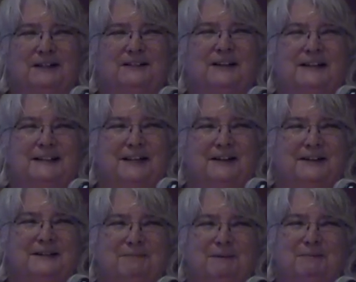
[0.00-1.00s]
should I tell
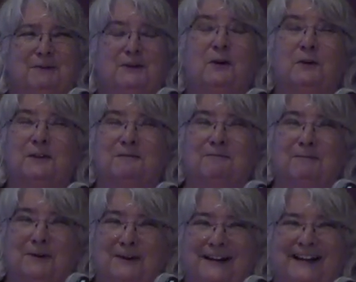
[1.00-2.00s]
these people, in the
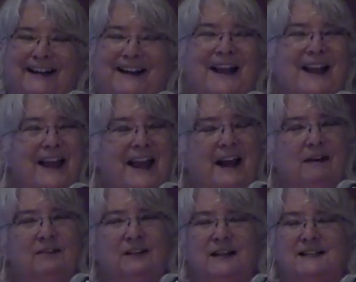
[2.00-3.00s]
morning? And I
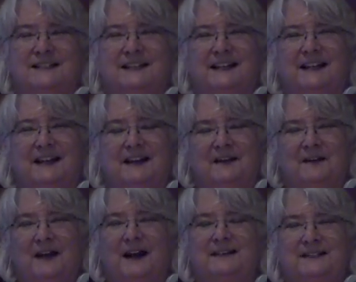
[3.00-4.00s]
realized that
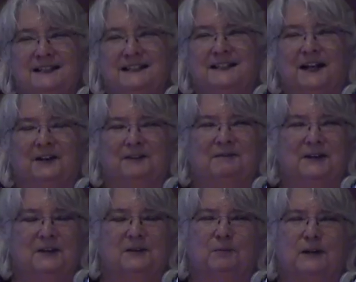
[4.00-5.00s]
I did tell them,
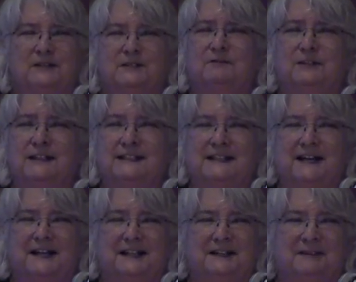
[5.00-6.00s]
the brakes are really
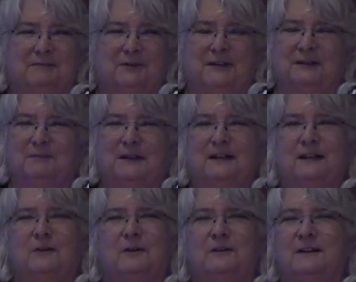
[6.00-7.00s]
tight in the morning, but
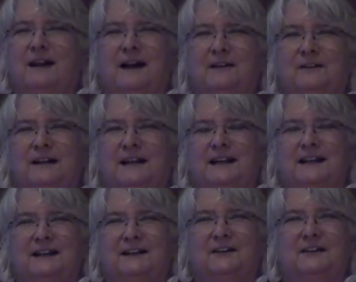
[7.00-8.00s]
no, and I don't think
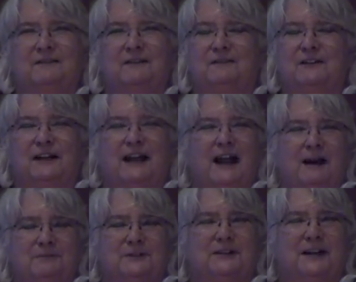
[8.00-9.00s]
anything could have ever
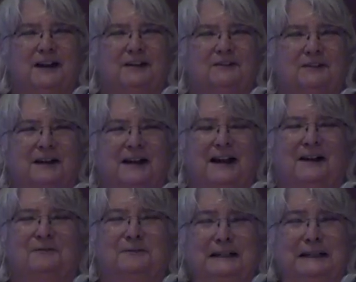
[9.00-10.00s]
captured how
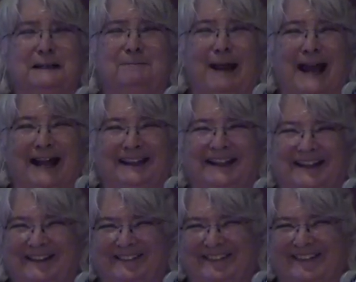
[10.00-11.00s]
really bad
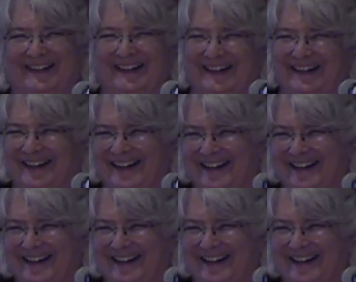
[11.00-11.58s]
they were.